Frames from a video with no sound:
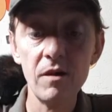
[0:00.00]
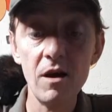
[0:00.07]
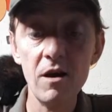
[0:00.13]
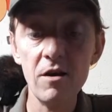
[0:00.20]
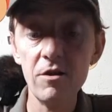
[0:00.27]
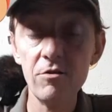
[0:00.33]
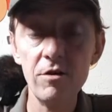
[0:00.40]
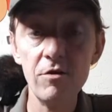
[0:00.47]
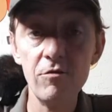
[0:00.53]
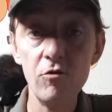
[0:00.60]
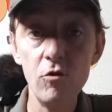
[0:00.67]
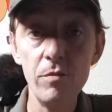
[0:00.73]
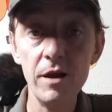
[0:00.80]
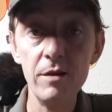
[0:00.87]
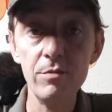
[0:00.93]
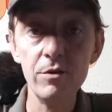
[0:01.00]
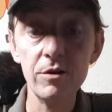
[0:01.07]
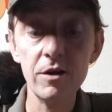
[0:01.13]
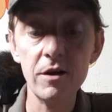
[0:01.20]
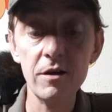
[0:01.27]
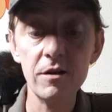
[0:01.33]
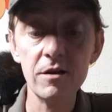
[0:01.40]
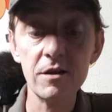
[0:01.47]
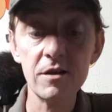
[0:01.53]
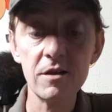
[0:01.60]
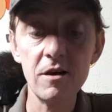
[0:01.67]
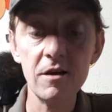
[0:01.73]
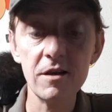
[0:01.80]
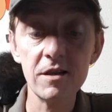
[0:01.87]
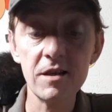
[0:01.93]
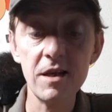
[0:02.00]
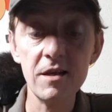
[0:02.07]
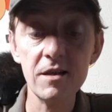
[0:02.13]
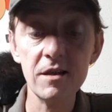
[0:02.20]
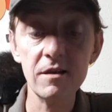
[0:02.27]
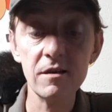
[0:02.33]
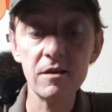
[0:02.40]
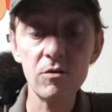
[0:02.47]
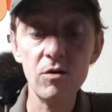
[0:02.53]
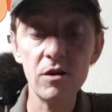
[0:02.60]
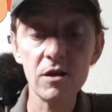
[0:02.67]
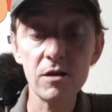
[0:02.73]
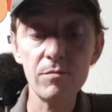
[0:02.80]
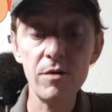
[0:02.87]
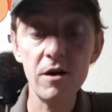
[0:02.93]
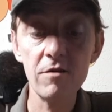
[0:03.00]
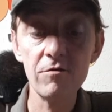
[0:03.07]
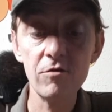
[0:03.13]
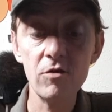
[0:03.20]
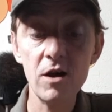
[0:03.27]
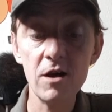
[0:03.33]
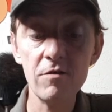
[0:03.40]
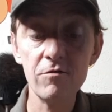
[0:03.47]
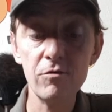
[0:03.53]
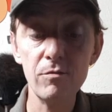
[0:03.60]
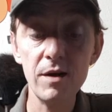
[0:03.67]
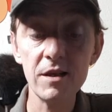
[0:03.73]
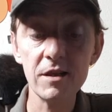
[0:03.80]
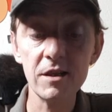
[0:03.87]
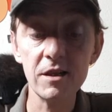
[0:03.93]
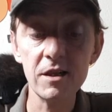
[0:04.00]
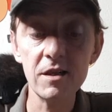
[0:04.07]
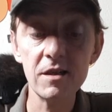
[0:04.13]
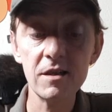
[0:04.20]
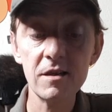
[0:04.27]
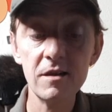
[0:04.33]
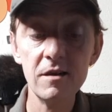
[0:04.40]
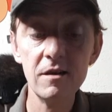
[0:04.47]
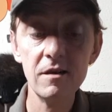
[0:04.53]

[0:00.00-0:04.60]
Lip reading: 3 or 4 people that had started sending quite spiteful, hurtful messages.